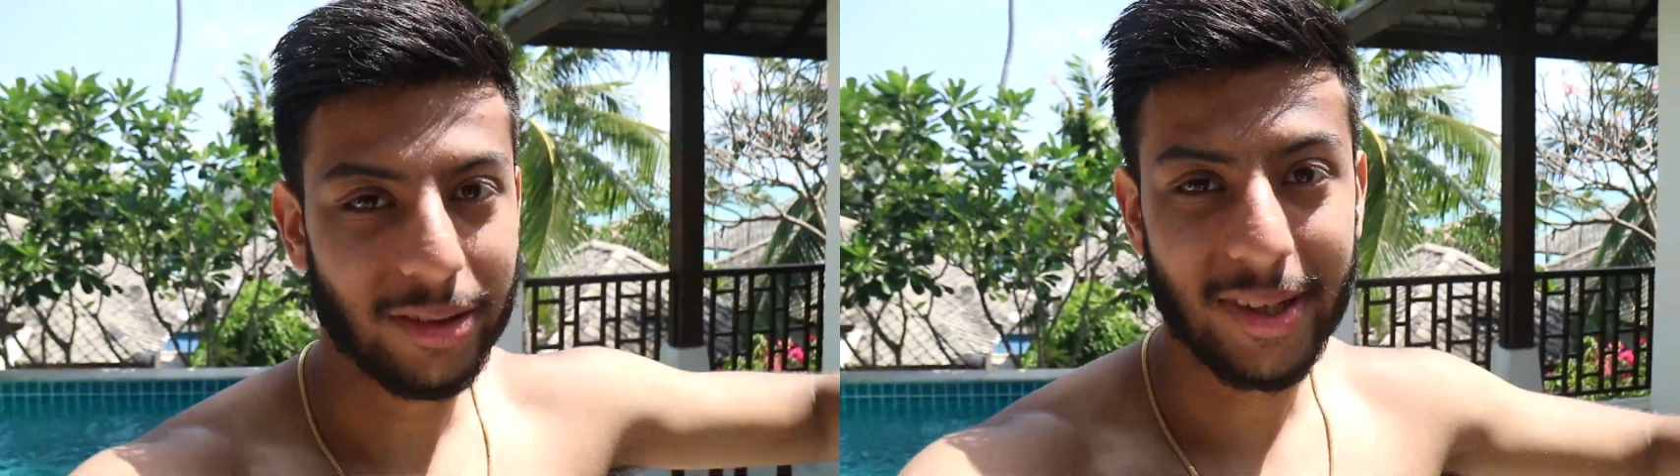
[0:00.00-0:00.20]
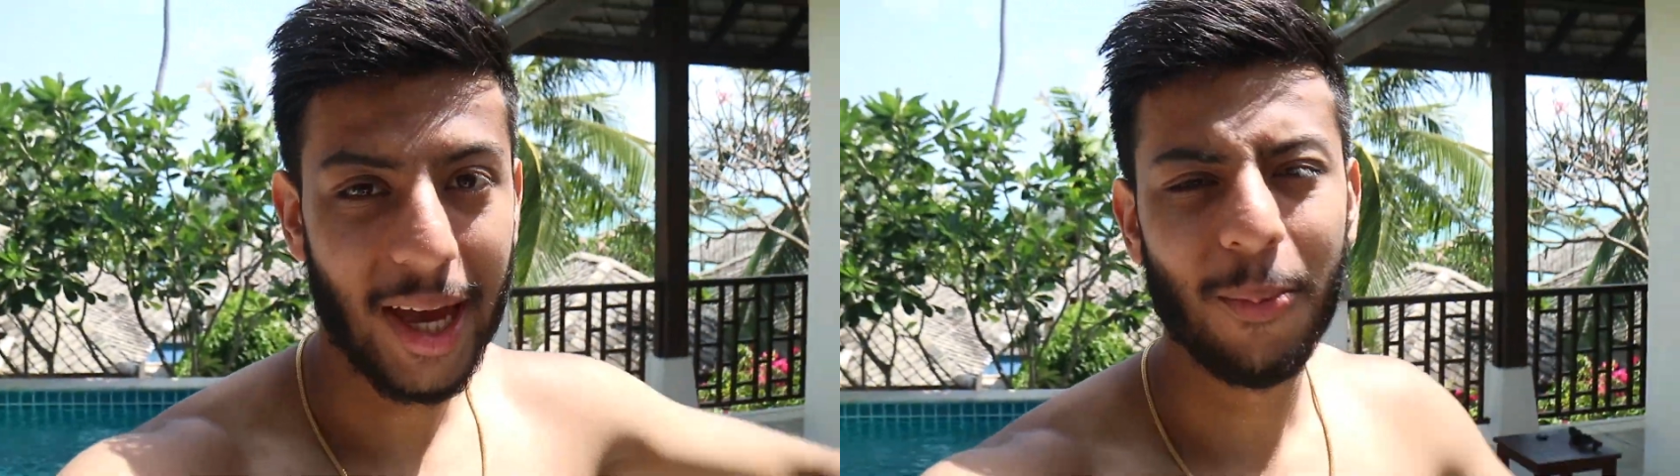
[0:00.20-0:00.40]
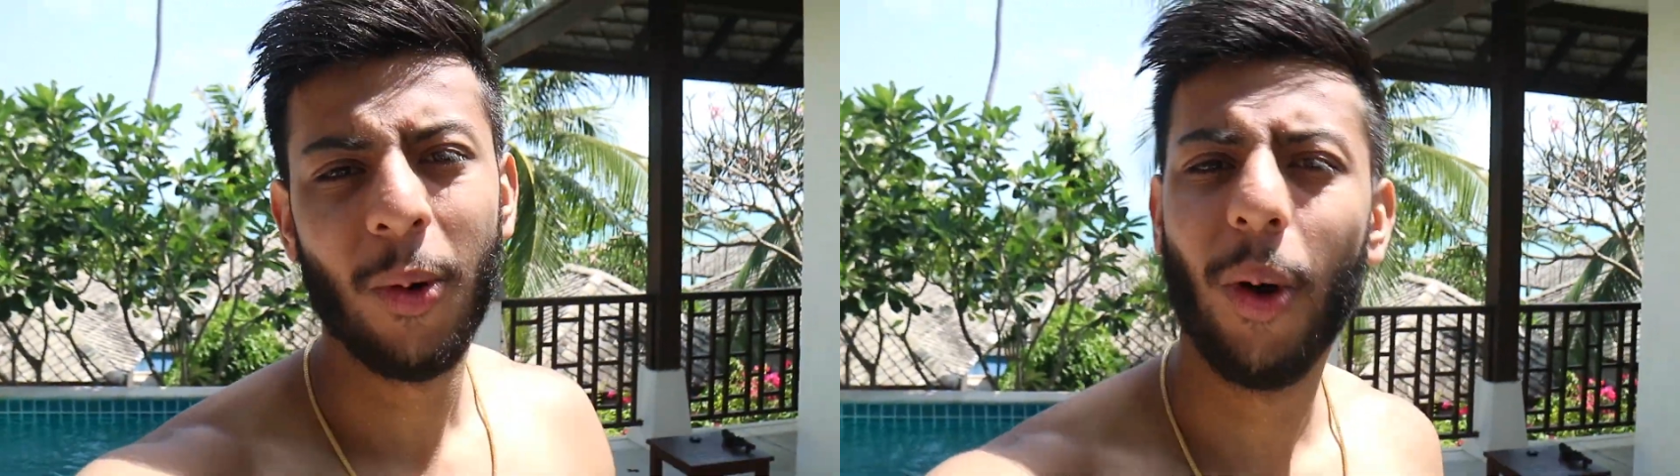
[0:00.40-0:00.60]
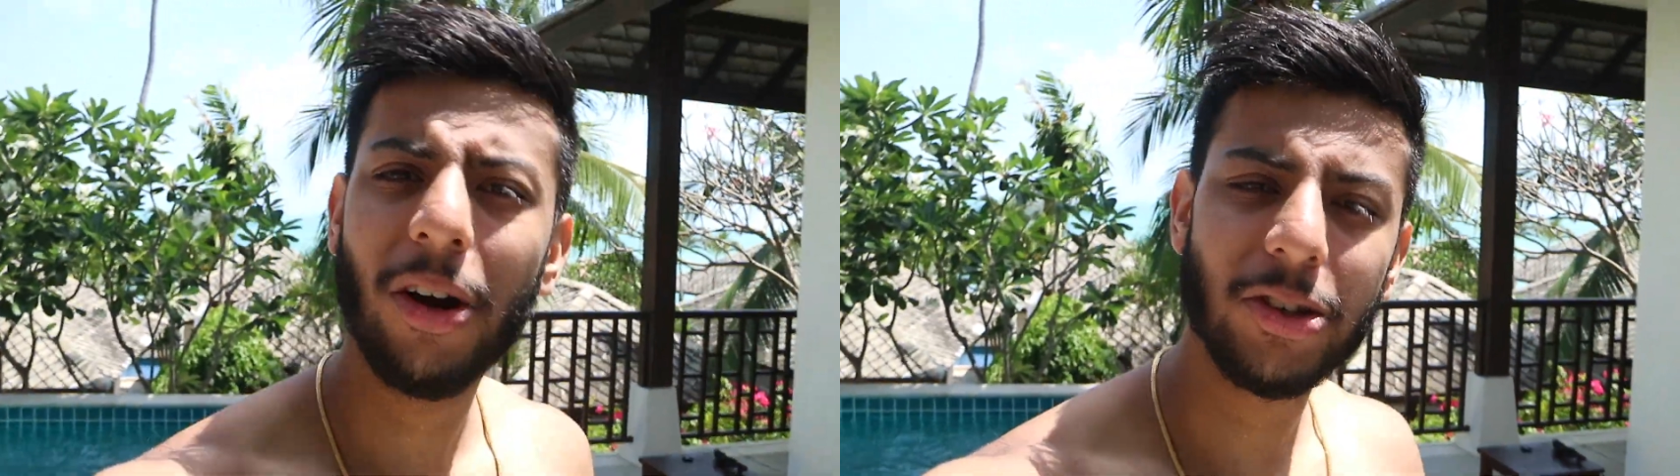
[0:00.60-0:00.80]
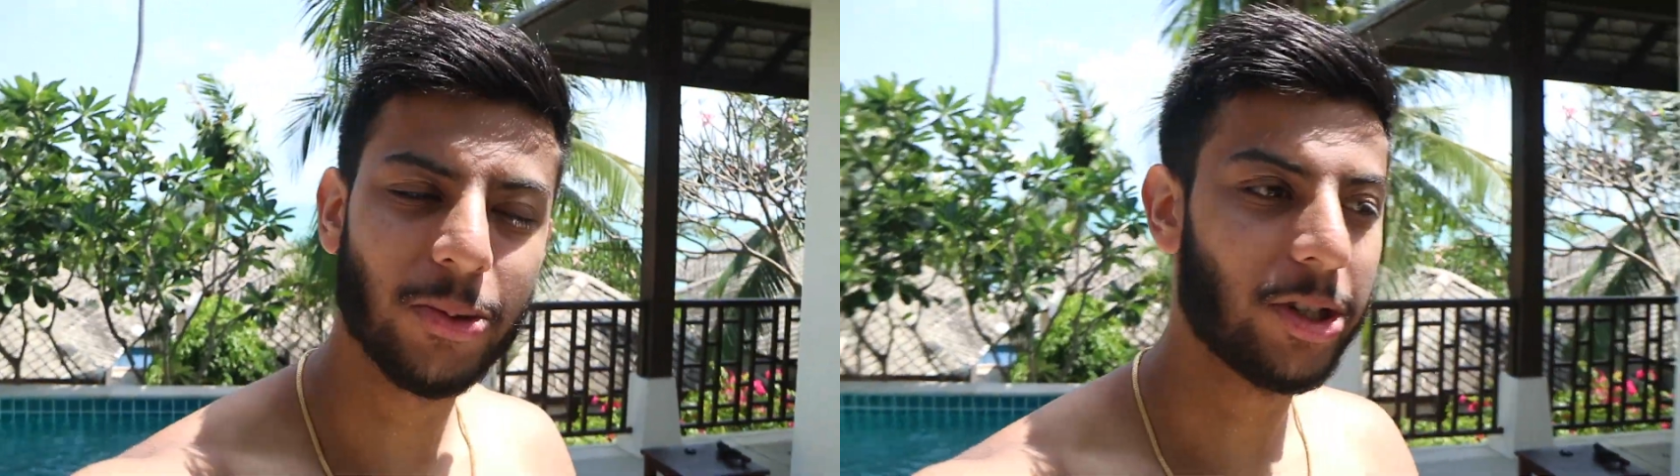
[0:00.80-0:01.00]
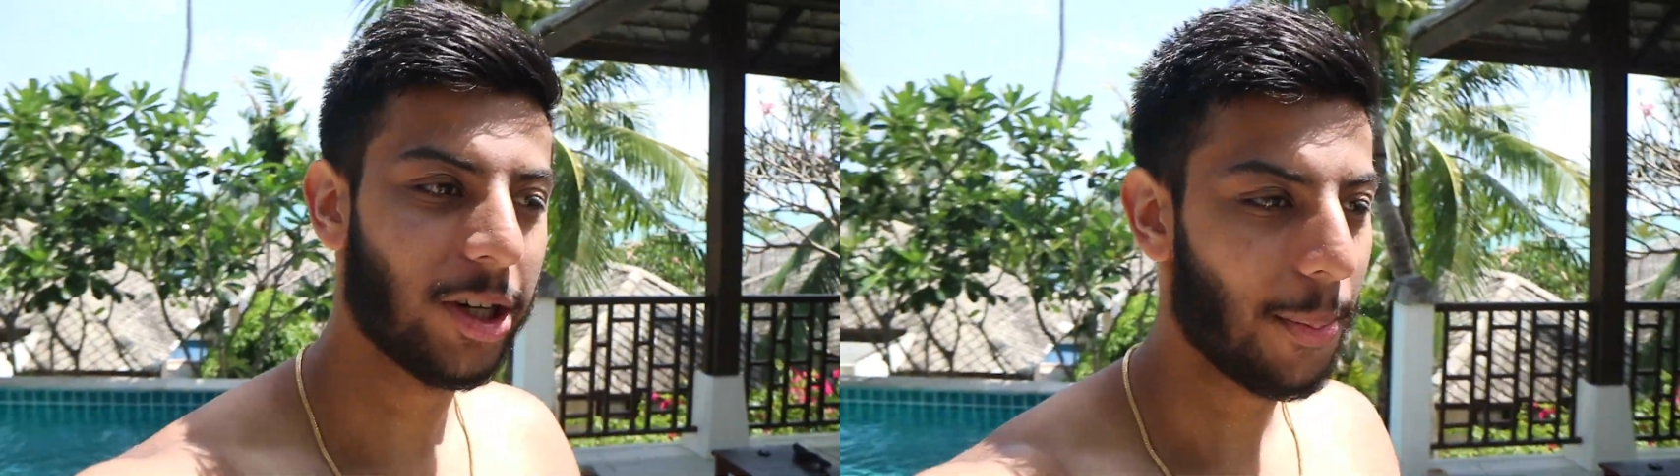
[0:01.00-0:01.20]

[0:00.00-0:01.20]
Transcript: the same, why not switch it